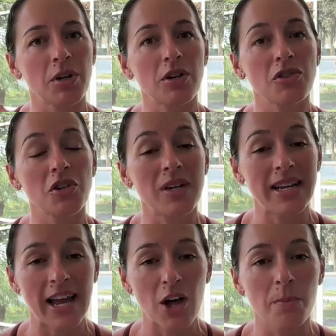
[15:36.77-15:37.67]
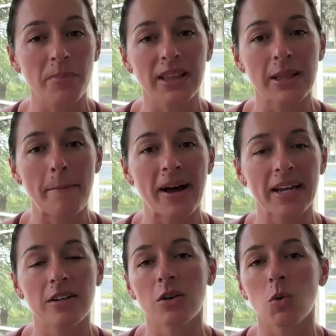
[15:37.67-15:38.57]
but also in helping the
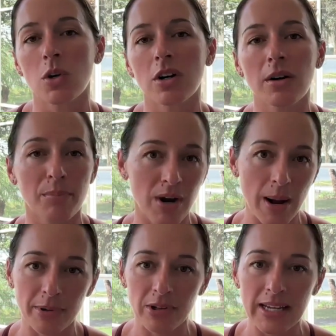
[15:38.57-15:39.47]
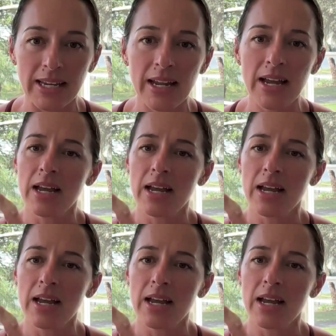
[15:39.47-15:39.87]
binder work properly.